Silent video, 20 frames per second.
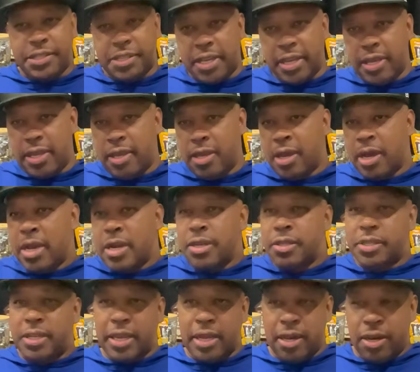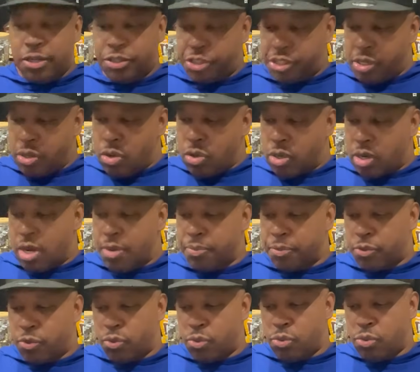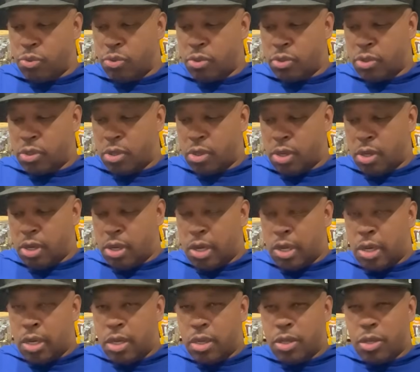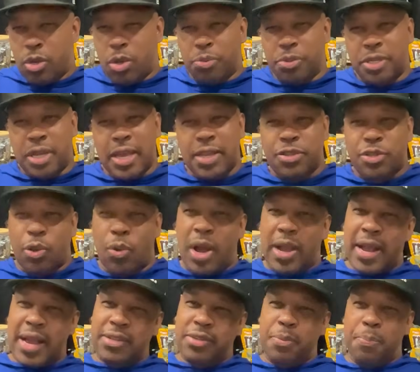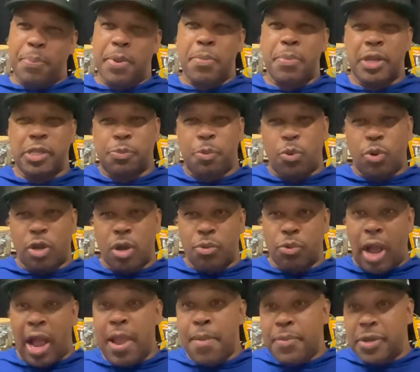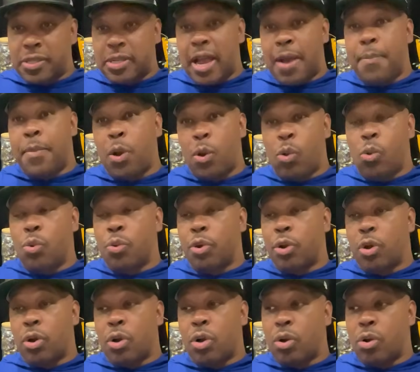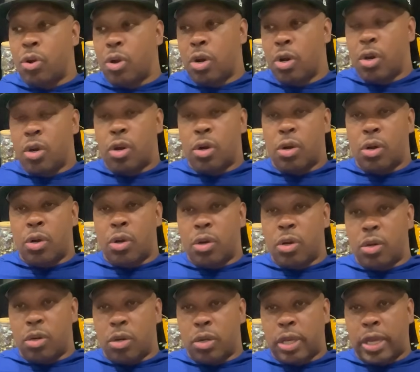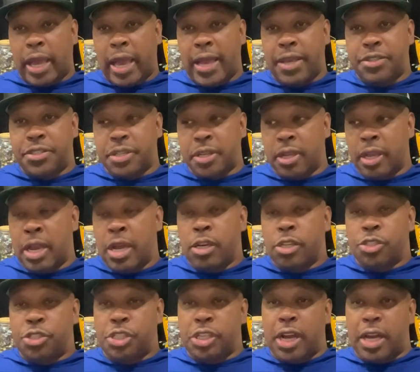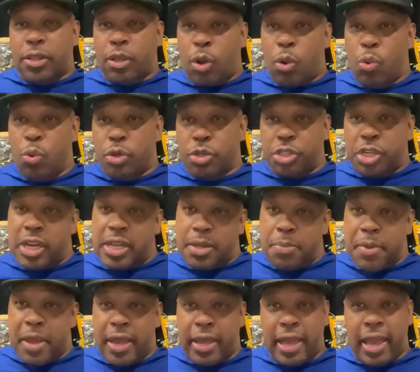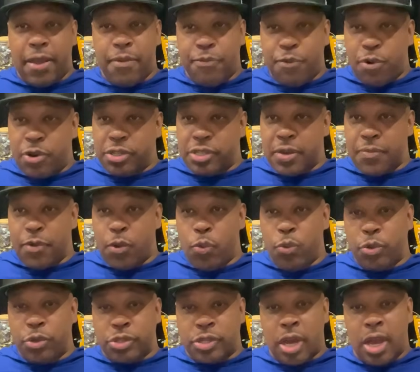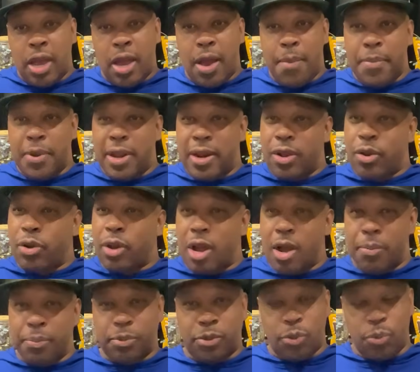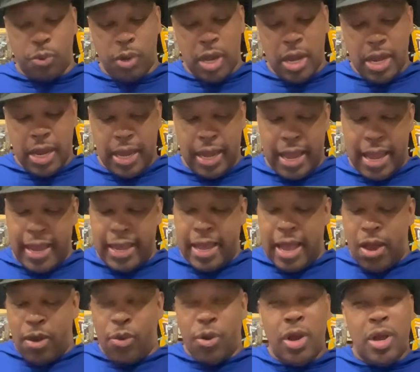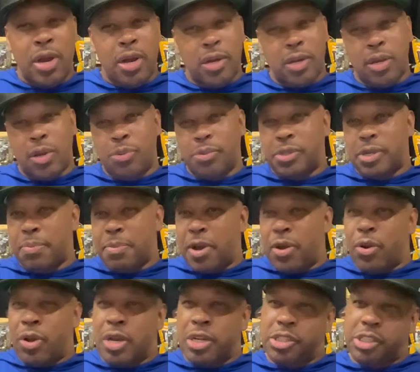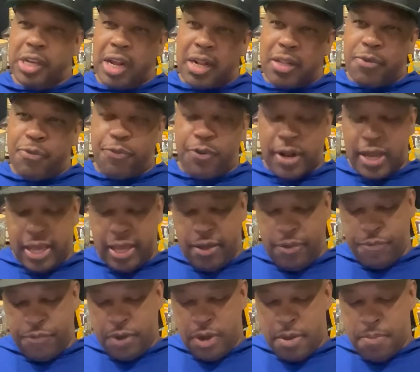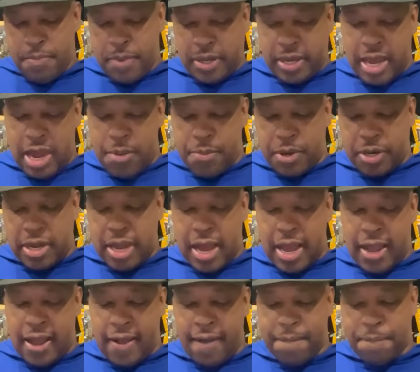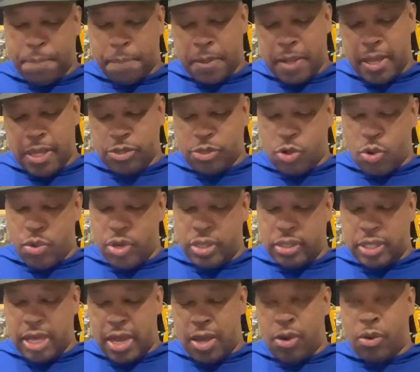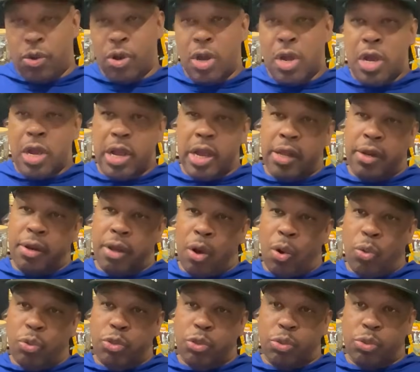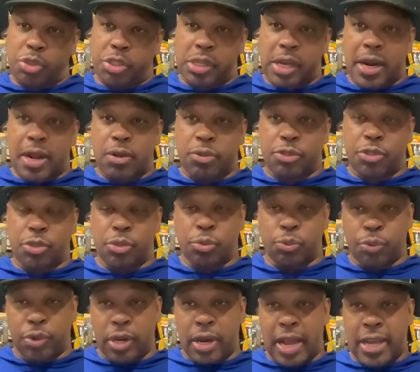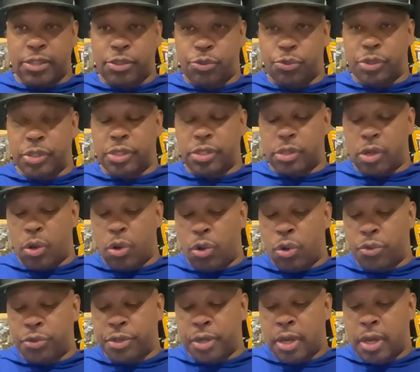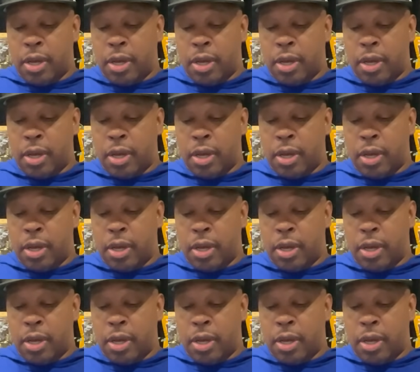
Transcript: T. Tila, she gonna come through. You know what I'm saying? So I got some people that's supposed to come. I must got my homegirl, Casey. She got the hookahs. She got the AK-47 hookahs. I'm gonna let her come through and hang out. You know what I'm talking about? Shout out to Flav, my camera guy. It's going down. And also, shout out to Real Life Street Stars.